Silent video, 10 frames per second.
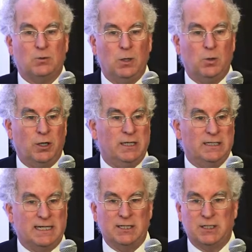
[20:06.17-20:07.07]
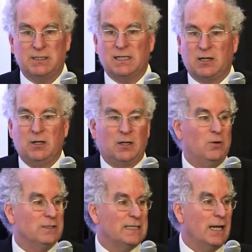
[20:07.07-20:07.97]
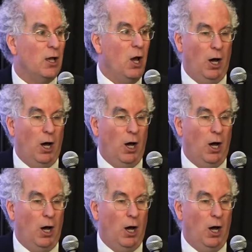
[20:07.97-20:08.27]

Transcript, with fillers: quo organizations that are going to go and say,